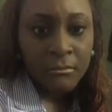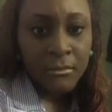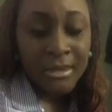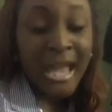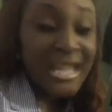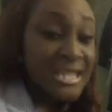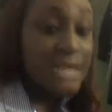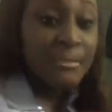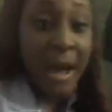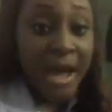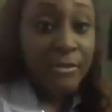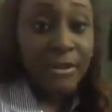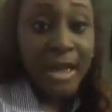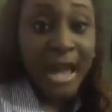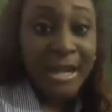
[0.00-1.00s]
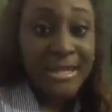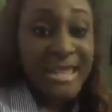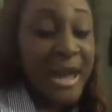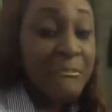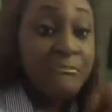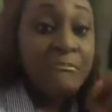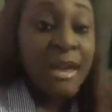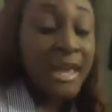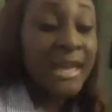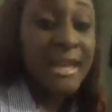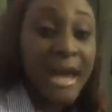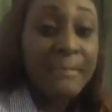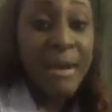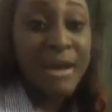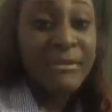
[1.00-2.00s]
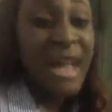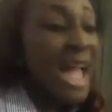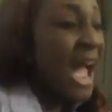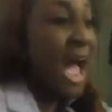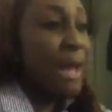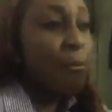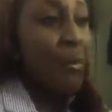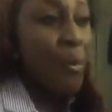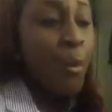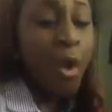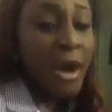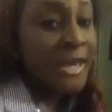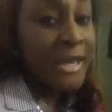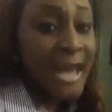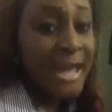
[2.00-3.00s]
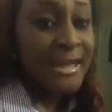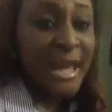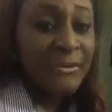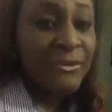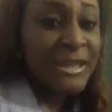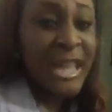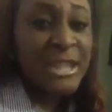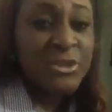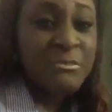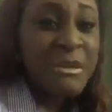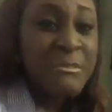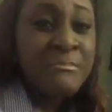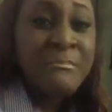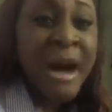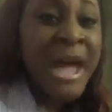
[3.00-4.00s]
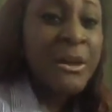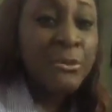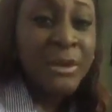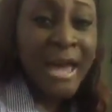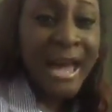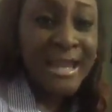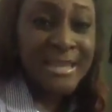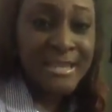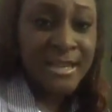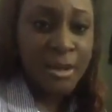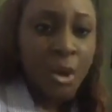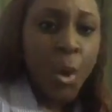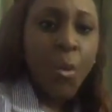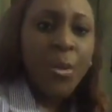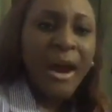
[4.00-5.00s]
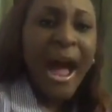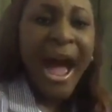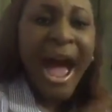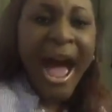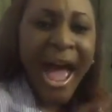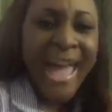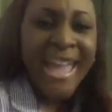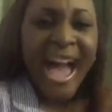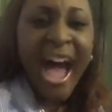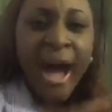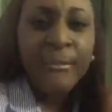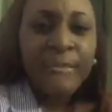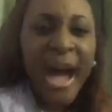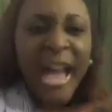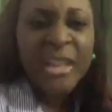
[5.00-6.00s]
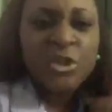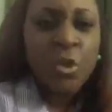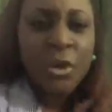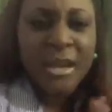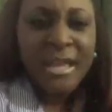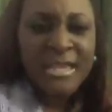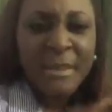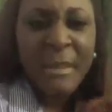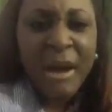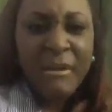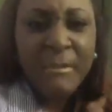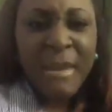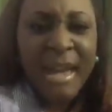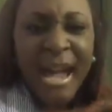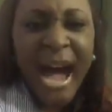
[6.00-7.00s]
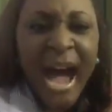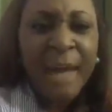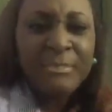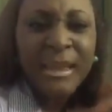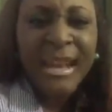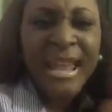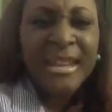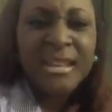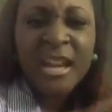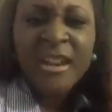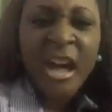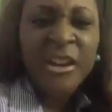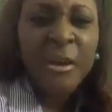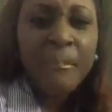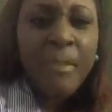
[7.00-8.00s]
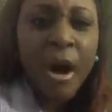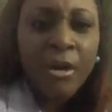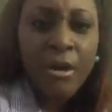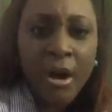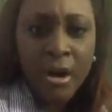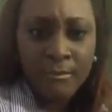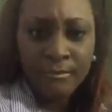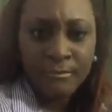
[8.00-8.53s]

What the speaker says: That's my reality. I'm making that my reality. I'm working at that for that to be my reality. Where I am, I, Toni and Tamara Baker, I'm the lender, not the borrower.